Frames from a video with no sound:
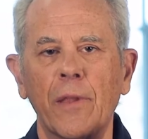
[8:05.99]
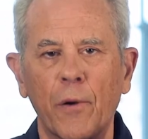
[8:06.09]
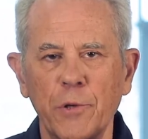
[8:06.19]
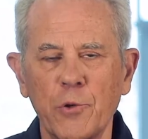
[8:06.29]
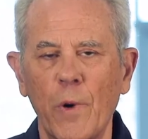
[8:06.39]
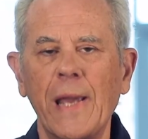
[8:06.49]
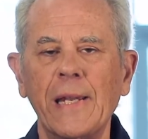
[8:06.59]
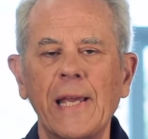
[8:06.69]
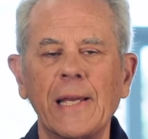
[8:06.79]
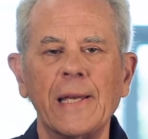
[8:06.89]
it was
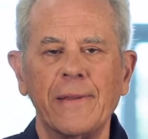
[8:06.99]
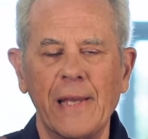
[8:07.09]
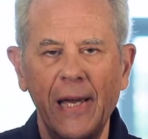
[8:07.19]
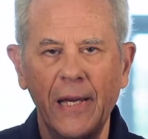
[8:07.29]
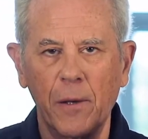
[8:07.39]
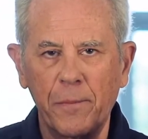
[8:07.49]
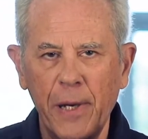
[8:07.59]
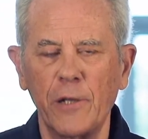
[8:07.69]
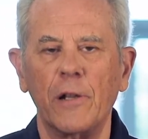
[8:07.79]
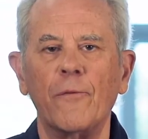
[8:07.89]
raining, they hit a
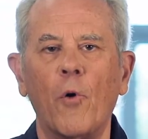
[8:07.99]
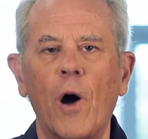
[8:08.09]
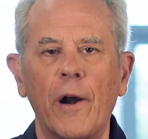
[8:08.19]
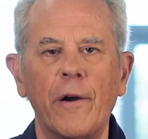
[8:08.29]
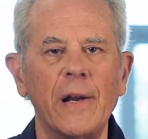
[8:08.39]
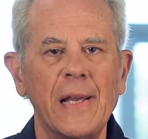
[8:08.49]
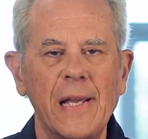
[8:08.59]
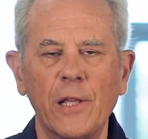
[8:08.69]
puddle of water,